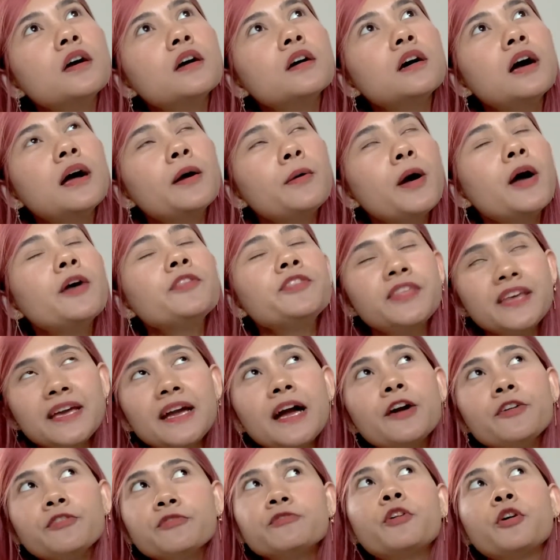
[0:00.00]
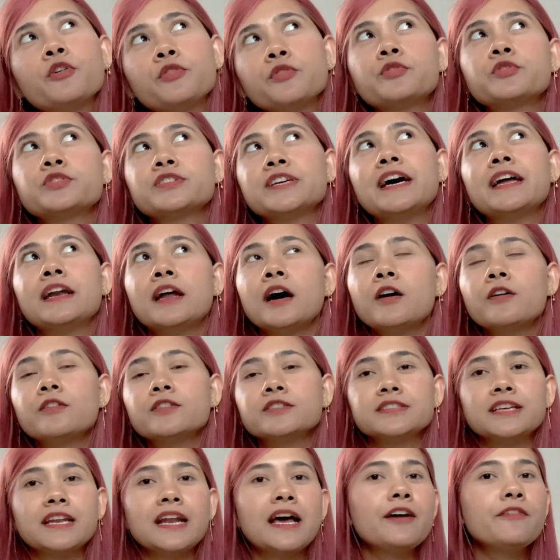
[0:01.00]
I, I think I've gone through 10 hours
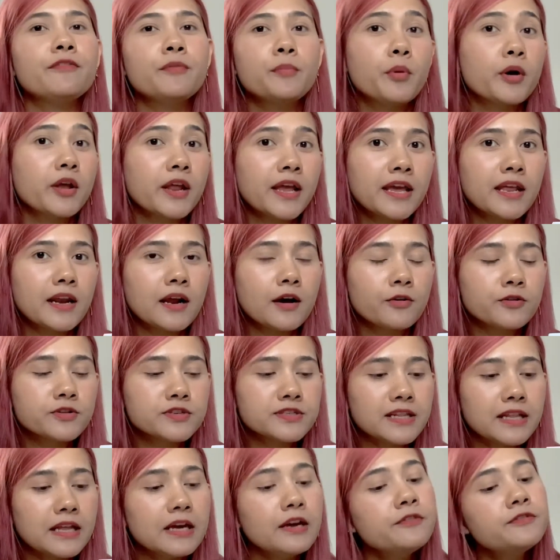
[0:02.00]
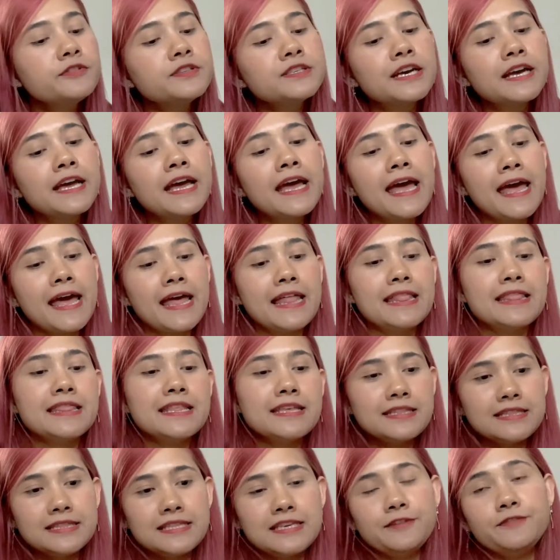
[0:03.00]
and I have about 8 hours left. And
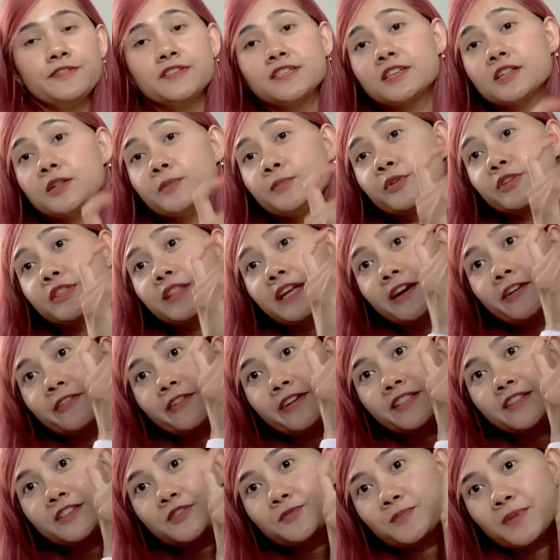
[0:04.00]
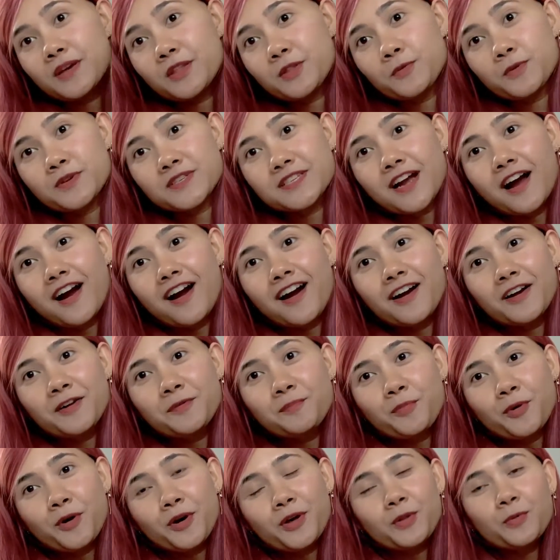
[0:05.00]
then the physical book that I read this month was Hard
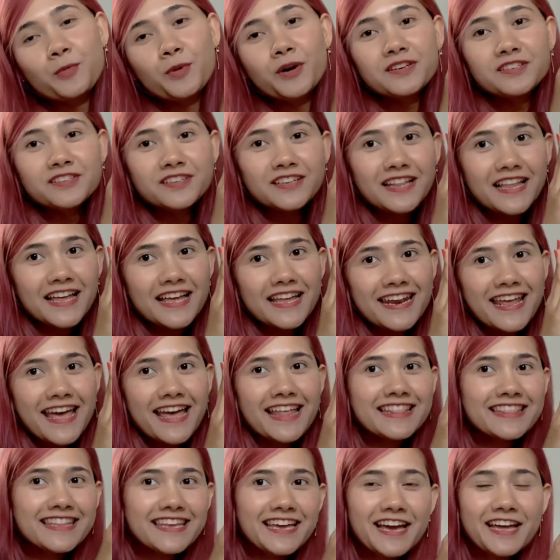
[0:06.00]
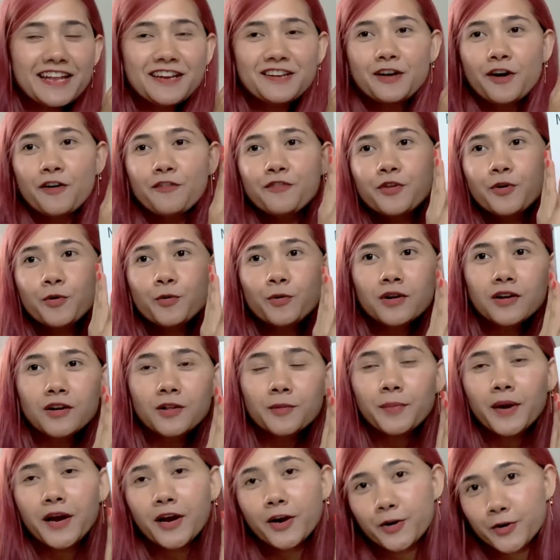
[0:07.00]
Boiled Wonderland and the End of the World
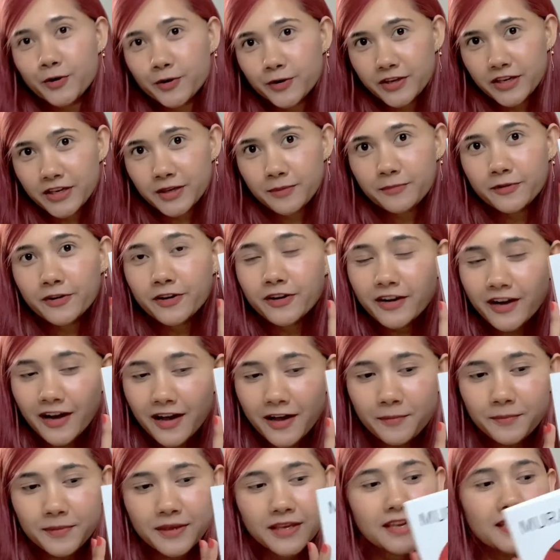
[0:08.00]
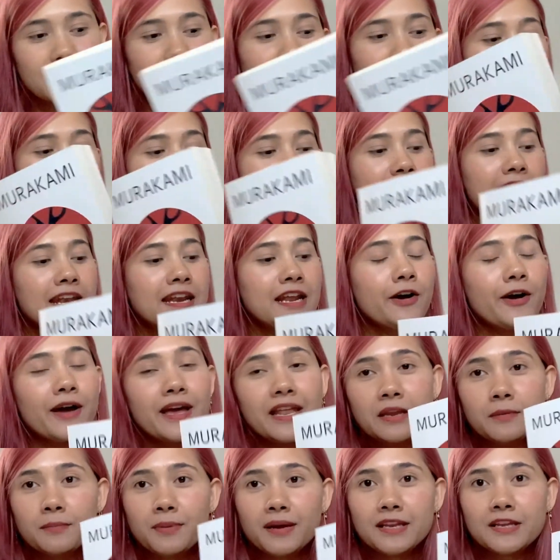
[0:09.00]
by Haruki Murakami. Now,
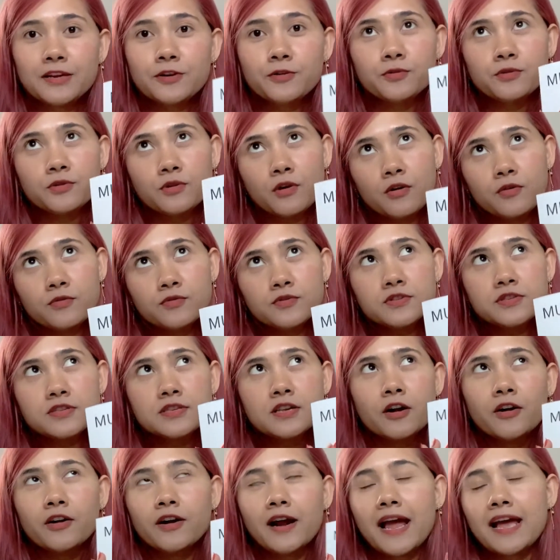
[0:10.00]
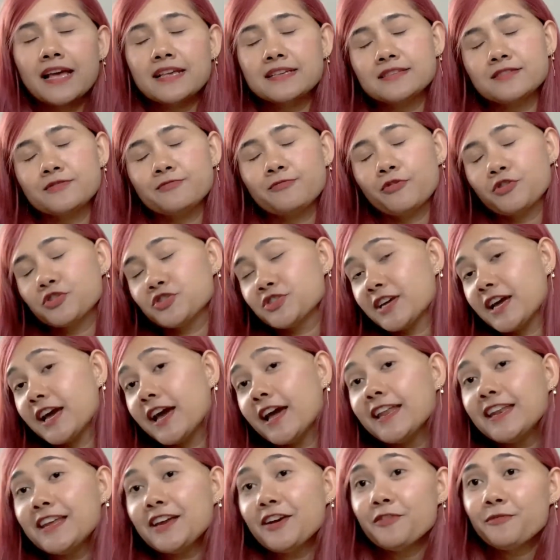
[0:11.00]
anybody who knows or has watched
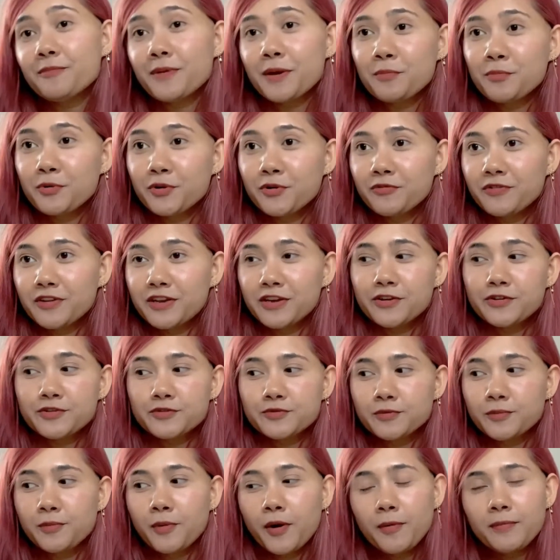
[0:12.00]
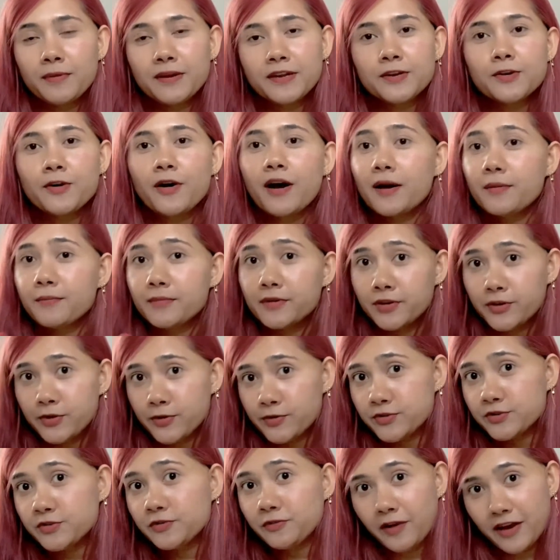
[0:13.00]
any of my book videos will probably know I'm a
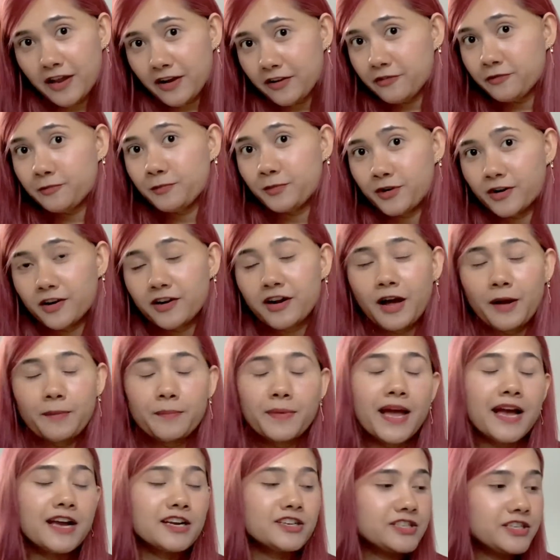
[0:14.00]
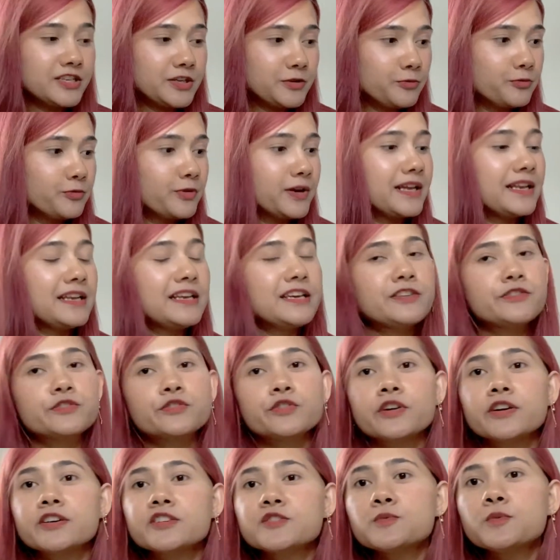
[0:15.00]
huge fan of Murakami. I actually really
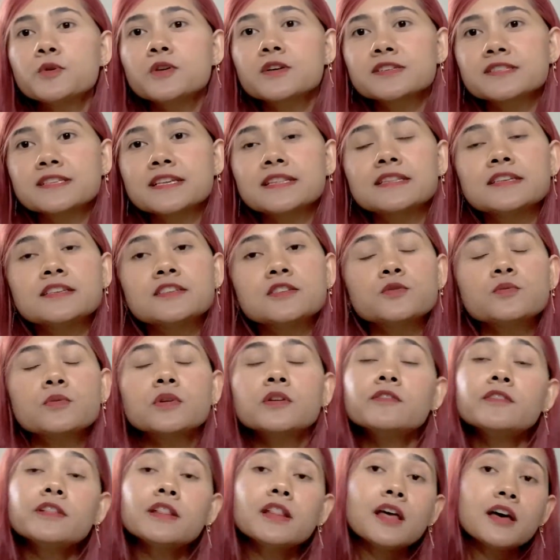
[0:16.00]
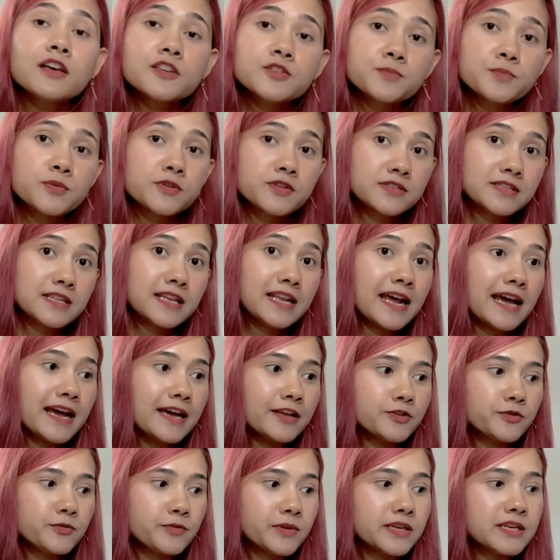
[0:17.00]
enjoy his works, and this is one of the last books that I had
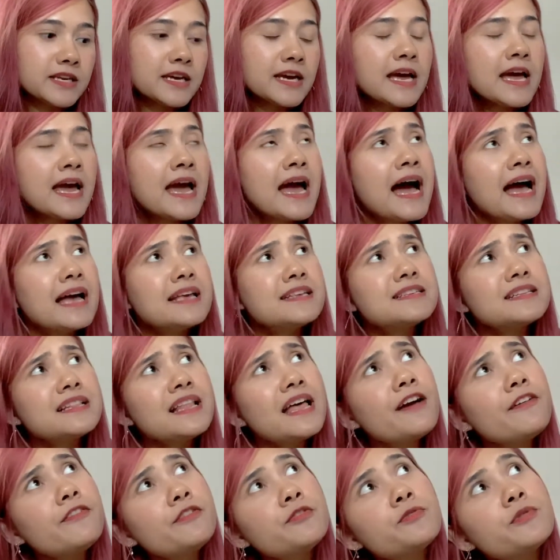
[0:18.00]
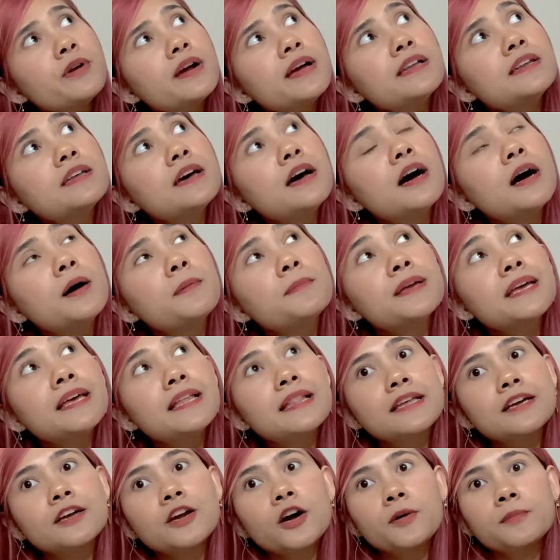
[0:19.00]
to read. I still haven't read um,
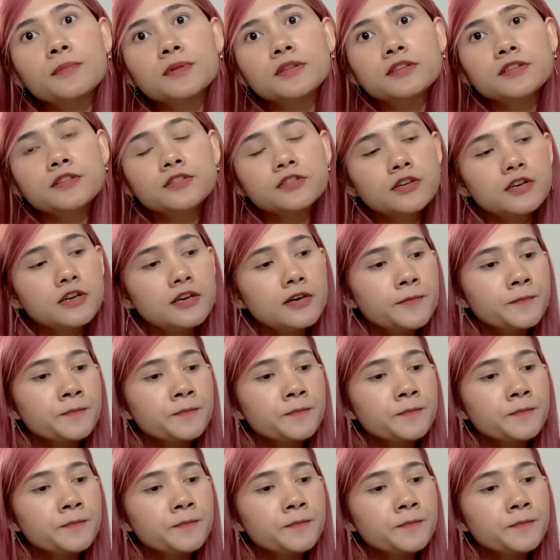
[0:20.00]
Killing Commendatore,